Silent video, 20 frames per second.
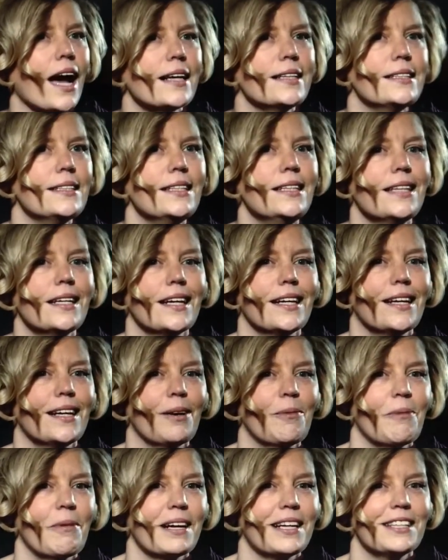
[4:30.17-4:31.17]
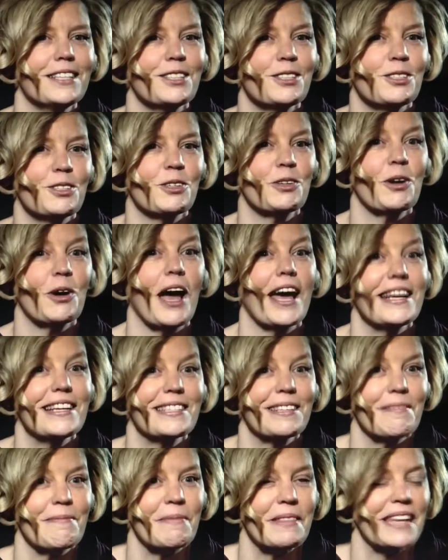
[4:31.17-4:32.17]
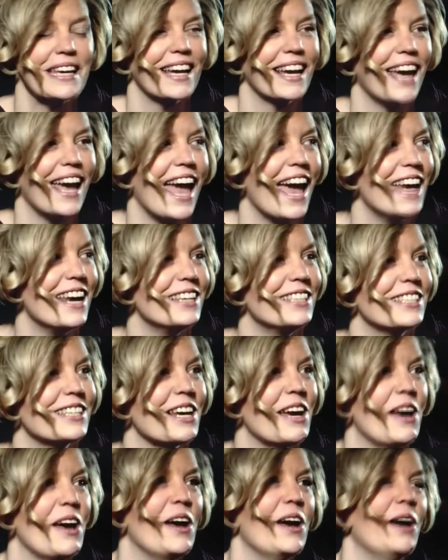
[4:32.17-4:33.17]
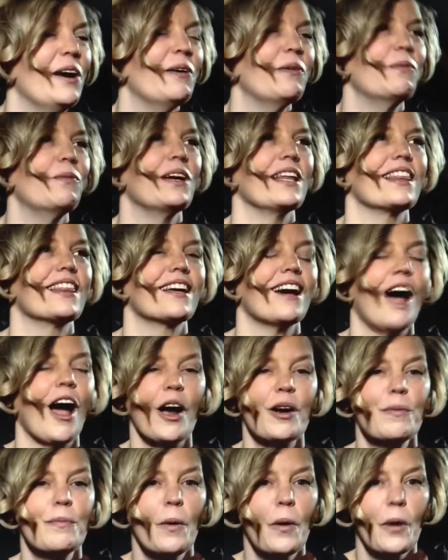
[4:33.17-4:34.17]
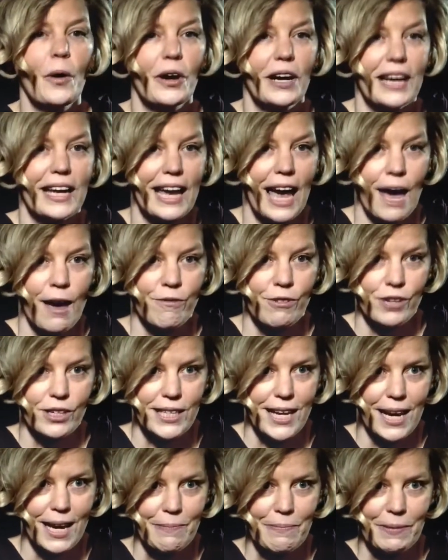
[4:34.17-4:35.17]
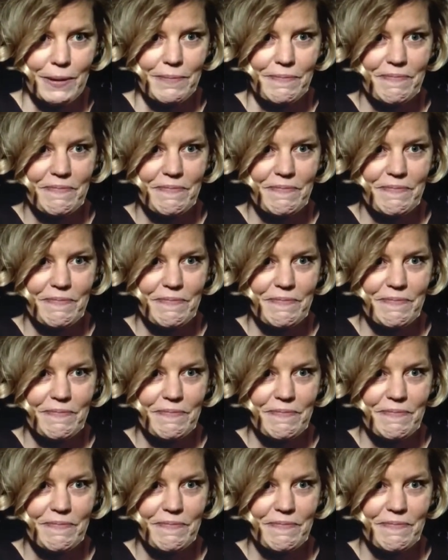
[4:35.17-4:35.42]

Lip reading: idea. I wanted to try something, and with cardboard and gaffer tape,